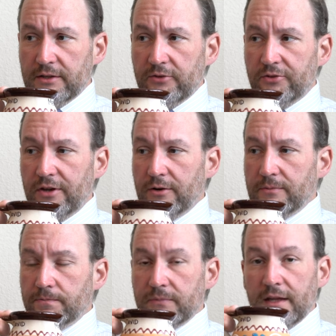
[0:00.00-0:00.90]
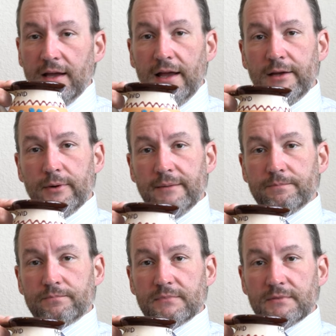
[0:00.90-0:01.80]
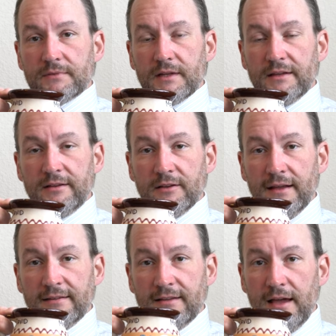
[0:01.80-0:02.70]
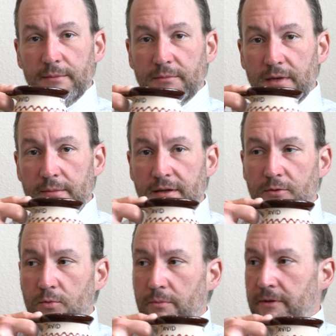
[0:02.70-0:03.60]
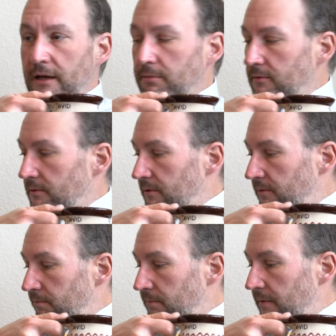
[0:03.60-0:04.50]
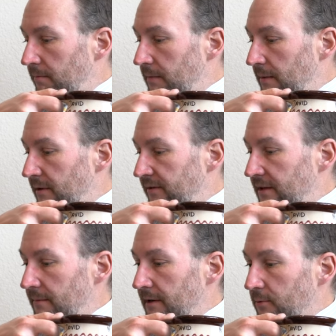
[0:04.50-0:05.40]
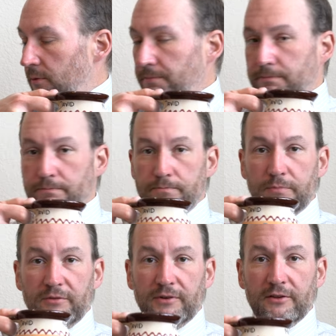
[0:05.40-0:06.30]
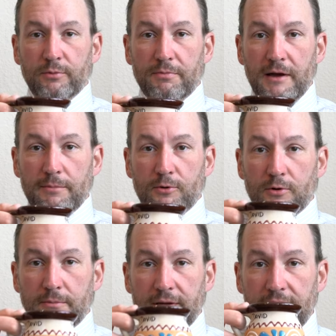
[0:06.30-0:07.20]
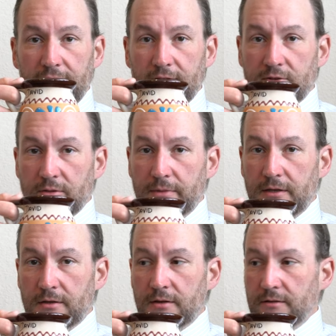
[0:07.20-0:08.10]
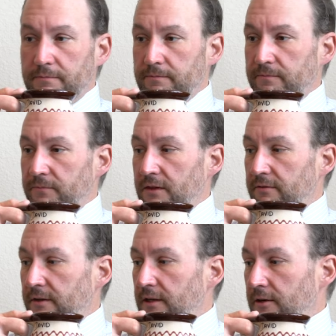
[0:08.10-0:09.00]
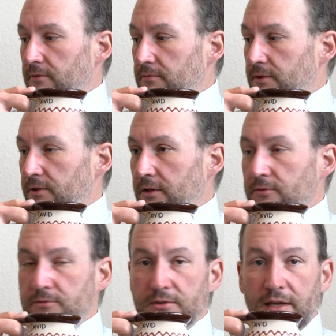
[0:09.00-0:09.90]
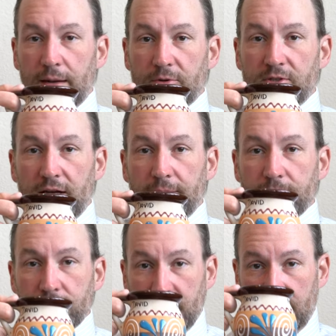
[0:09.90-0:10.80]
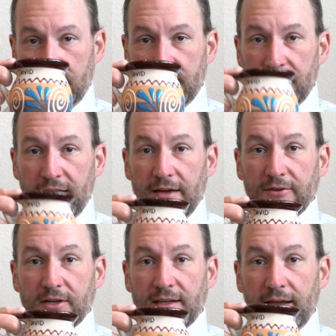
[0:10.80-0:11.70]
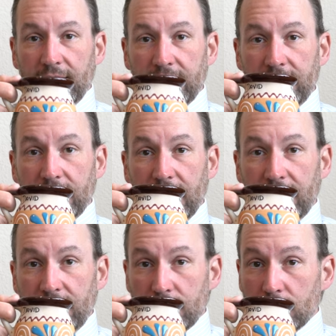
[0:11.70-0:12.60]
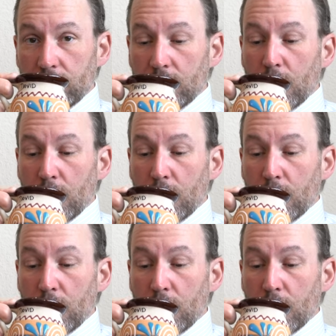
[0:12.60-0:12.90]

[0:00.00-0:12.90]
So, anyway, until next time, and maybe we'll be able, maybe Steinbeck will be friends with Popcorn by then, and she'll be on the the video. Don't know. She's camera shy. Have a good day. See you guys soon.